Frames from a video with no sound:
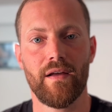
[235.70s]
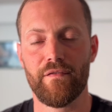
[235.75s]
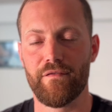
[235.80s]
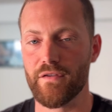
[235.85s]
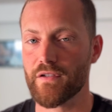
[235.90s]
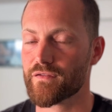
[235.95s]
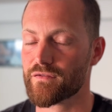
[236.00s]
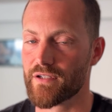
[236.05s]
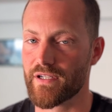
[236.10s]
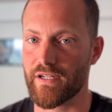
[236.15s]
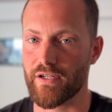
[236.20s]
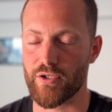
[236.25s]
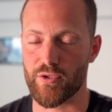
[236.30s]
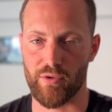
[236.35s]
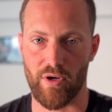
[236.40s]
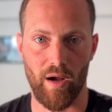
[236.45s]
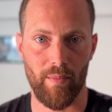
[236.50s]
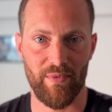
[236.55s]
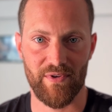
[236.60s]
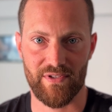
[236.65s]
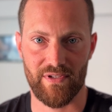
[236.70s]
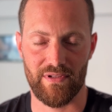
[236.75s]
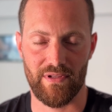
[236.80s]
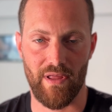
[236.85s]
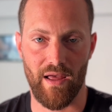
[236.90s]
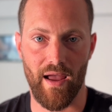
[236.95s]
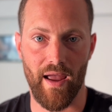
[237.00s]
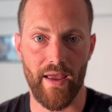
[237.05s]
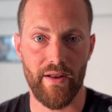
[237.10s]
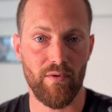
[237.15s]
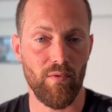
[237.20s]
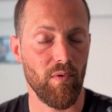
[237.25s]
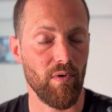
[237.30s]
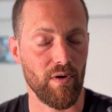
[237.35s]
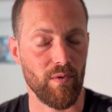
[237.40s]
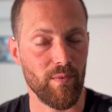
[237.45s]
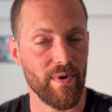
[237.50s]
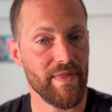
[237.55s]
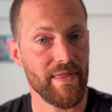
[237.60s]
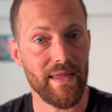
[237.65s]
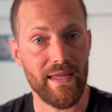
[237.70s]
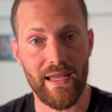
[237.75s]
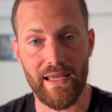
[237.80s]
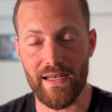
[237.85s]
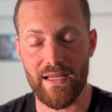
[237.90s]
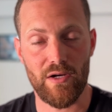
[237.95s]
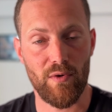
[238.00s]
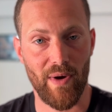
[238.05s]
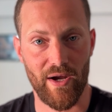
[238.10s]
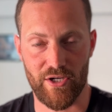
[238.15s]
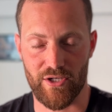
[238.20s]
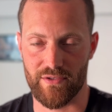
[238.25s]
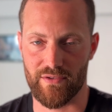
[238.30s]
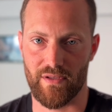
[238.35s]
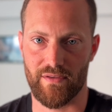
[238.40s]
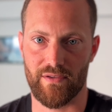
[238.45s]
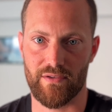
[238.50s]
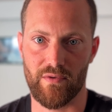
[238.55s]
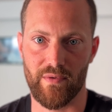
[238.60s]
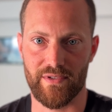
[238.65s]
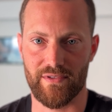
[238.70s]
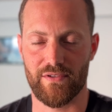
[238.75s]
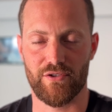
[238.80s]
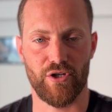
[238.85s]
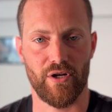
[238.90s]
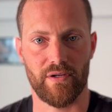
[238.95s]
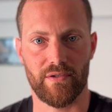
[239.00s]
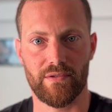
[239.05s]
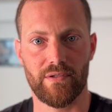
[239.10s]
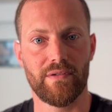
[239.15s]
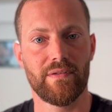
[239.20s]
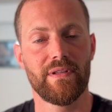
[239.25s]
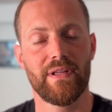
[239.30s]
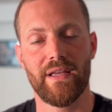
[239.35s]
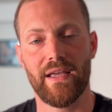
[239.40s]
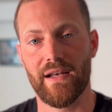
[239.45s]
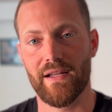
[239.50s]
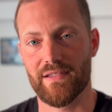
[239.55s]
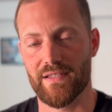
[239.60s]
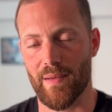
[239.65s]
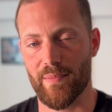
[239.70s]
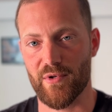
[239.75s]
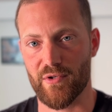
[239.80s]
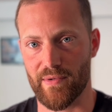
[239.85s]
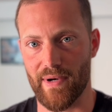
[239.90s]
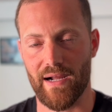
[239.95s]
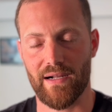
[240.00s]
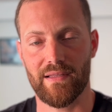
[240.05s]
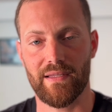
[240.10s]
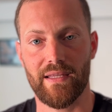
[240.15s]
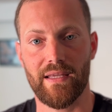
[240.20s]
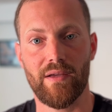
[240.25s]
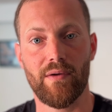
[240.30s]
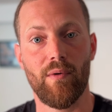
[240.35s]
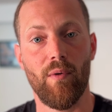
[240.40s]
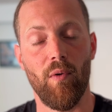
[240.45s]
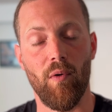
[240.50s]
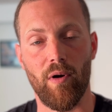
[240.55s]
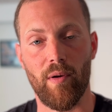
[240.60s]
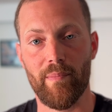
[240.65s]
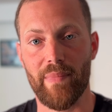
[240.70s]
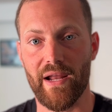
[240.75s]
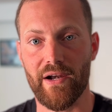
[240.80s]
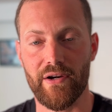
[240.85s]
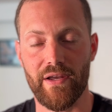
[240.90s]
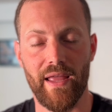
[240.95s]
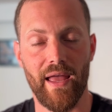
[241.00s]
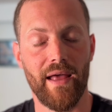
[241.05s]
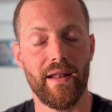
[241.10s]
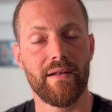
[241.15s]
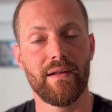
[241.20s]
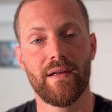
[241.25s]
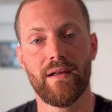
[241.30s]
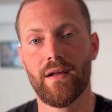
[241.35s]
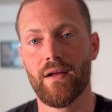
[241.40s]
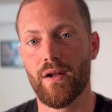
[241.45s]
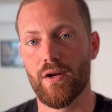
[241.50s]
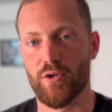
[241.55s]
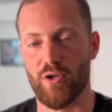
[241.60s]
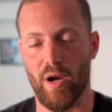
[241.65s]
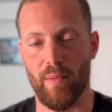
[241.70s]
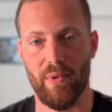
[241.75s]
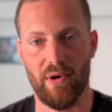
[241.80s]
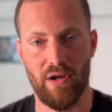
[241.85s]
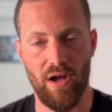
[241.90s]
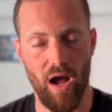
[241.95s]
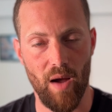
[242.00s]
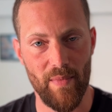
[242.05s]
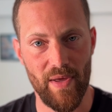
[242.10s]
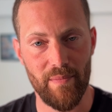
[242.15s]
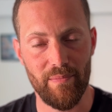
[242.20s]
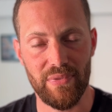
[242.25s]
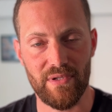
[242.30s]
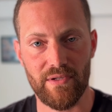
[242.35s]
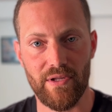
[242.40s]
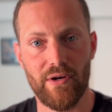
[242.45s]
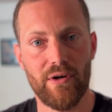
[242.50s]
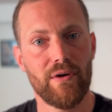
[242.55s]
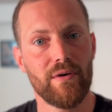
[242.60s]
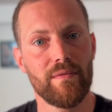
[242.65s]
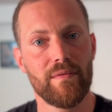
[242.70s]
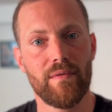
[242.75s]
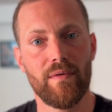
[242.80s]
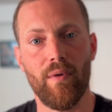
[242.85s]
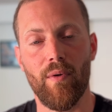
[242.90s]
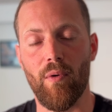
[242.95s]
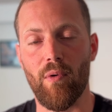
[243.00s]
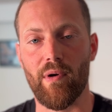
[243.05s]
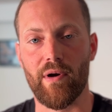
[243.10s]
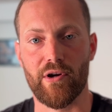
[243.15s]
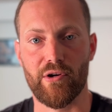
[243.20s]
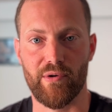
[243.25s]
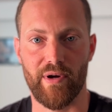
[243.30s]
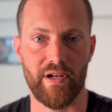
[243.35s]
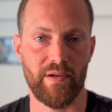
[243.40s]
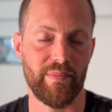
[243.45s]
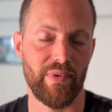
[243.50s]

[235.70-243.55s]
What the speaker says: feel free to drop us a line, or with any questions on this quiz in general, hit us up directly, or better yet, drop a comment below or create